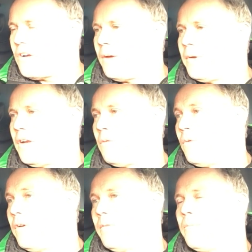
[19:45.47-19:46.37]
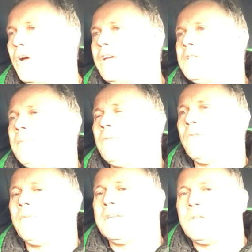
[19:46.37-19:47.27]
time, you know, Bike It's been
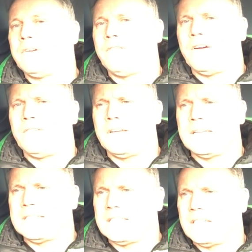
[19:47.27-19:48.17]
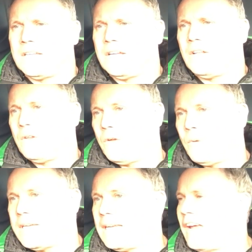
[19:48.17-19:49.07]
with me 25 years, that we didn't